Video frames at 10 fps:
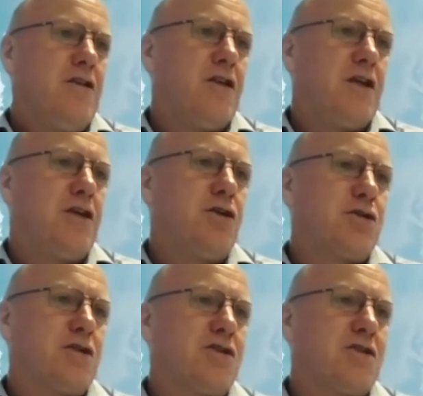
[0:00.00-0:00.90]
the
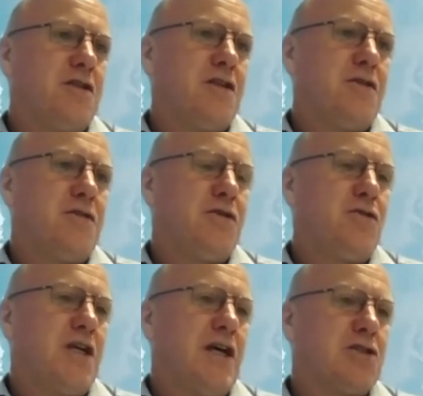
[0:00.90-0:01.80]
interest and the
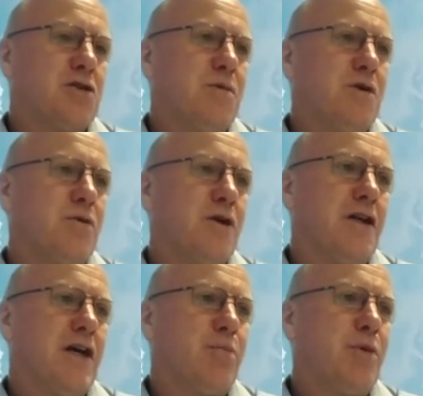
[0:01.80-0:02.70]
enthusiasm that we're
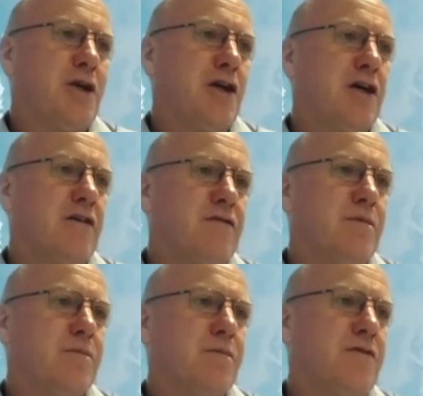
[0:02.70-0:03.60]
now picking up
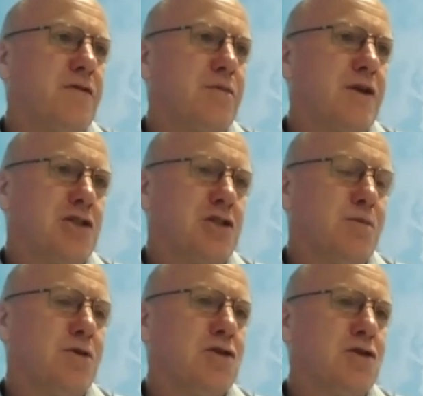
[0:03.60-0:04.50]
from from
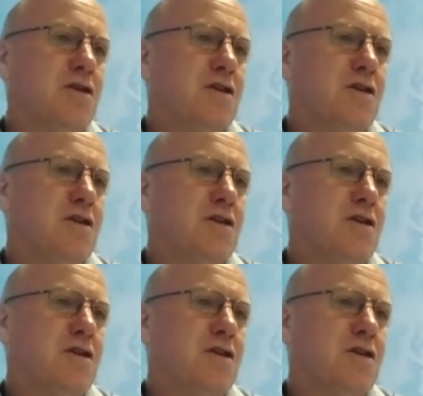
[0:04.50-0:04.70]
customers